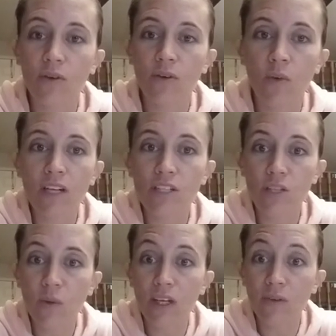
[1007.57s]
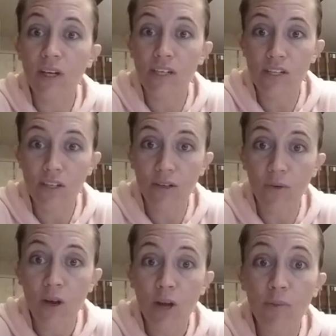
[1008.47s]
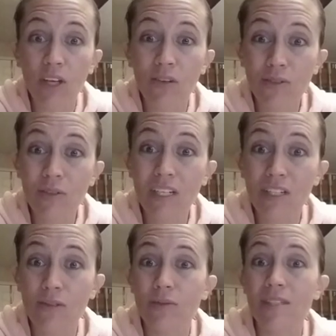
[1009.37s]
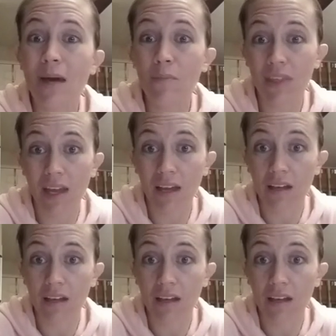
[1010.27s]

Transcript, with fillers: you want to do what you can do, but you do need to do something.